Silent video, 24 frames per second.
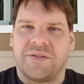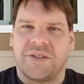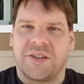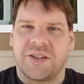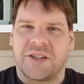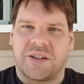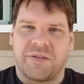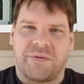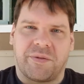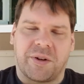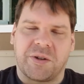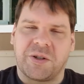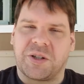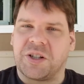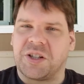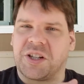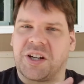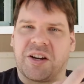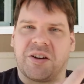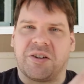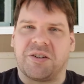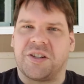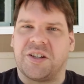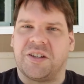Just the voltage
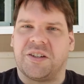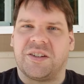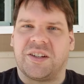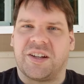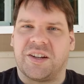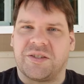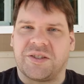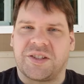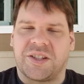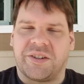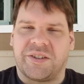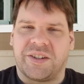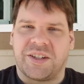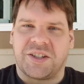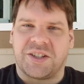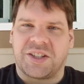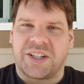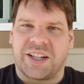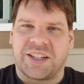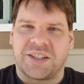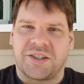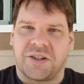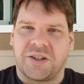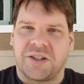goes to it,
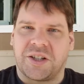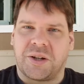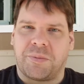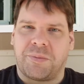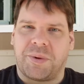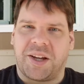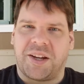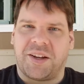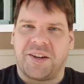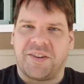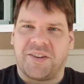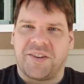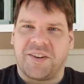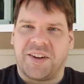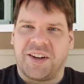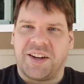just has RGB.